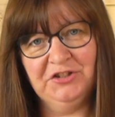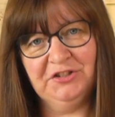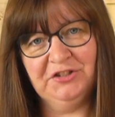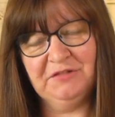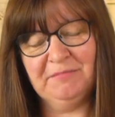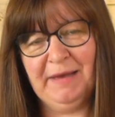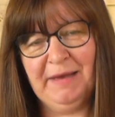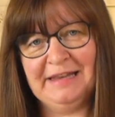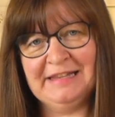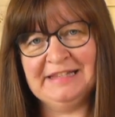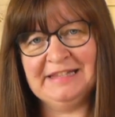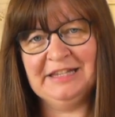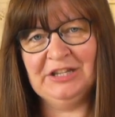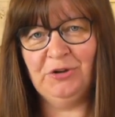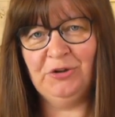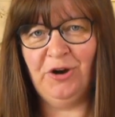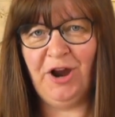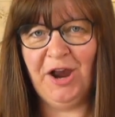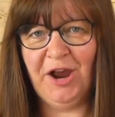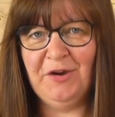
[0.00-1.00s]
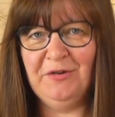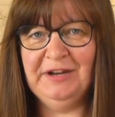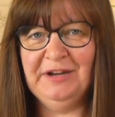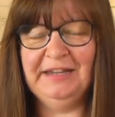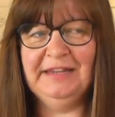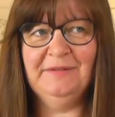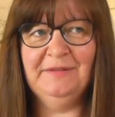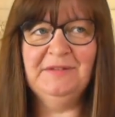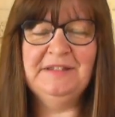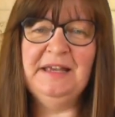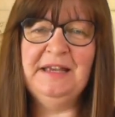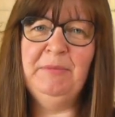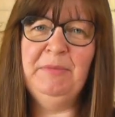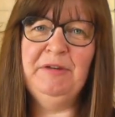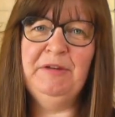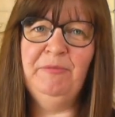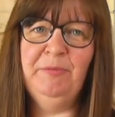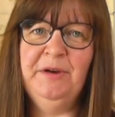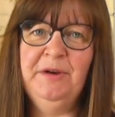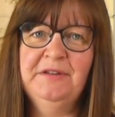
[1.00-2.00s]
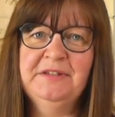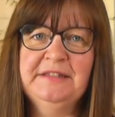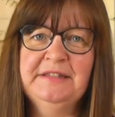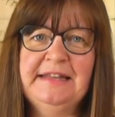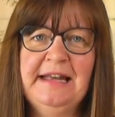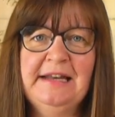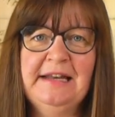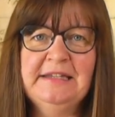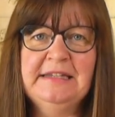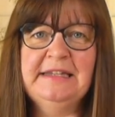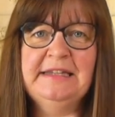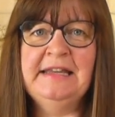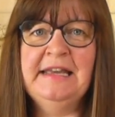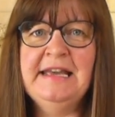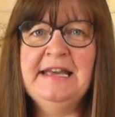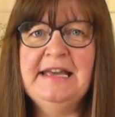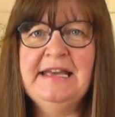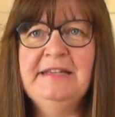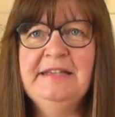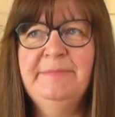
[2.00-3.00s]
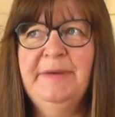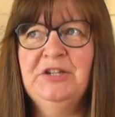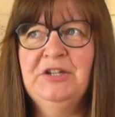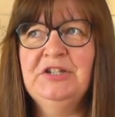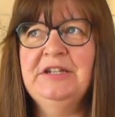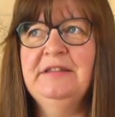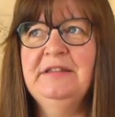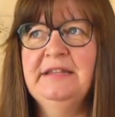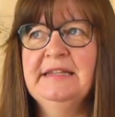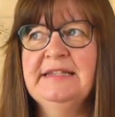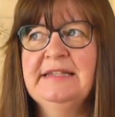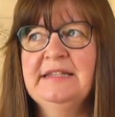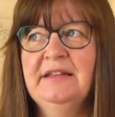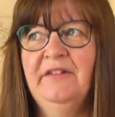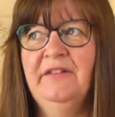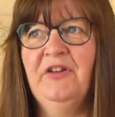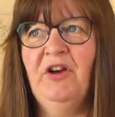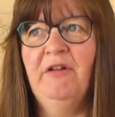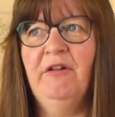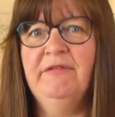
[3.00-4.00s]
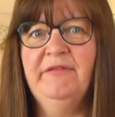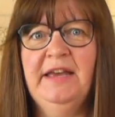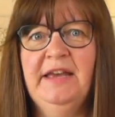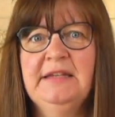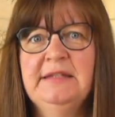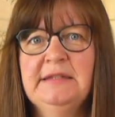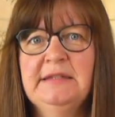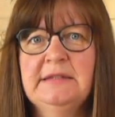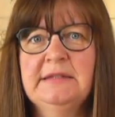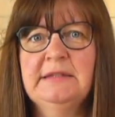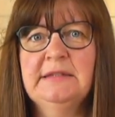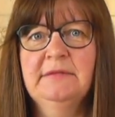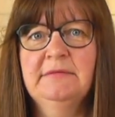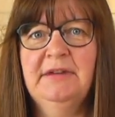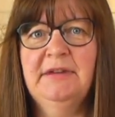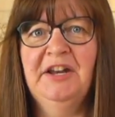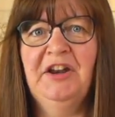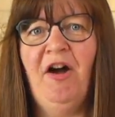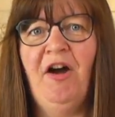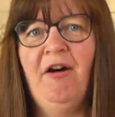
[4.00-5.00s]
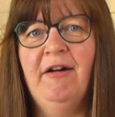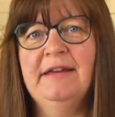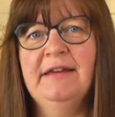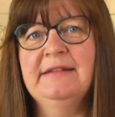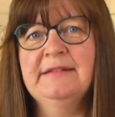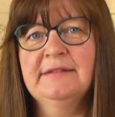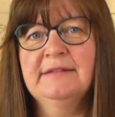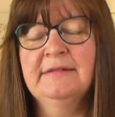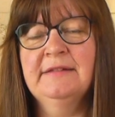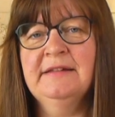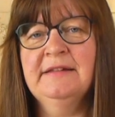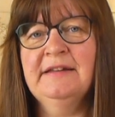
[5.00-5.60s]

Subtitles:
just makes it your own and gives it a bit of personality, especially things that have got faces and eyes.